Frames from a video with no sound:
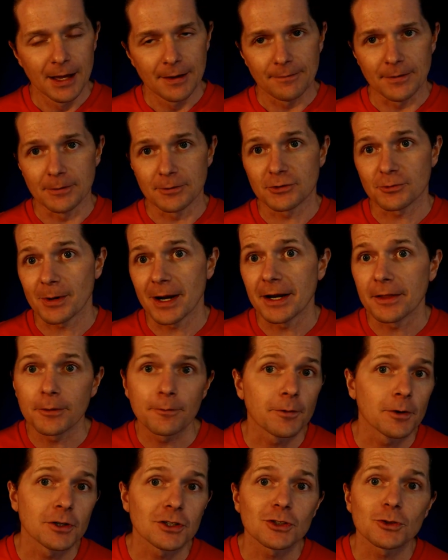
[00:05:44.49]
if it's raining the
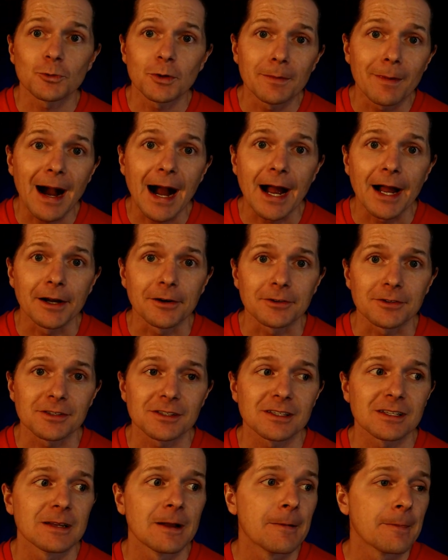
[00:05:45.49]
first 3
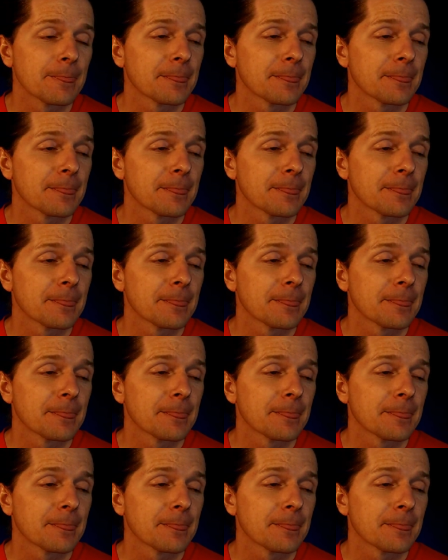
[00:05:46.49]
miles,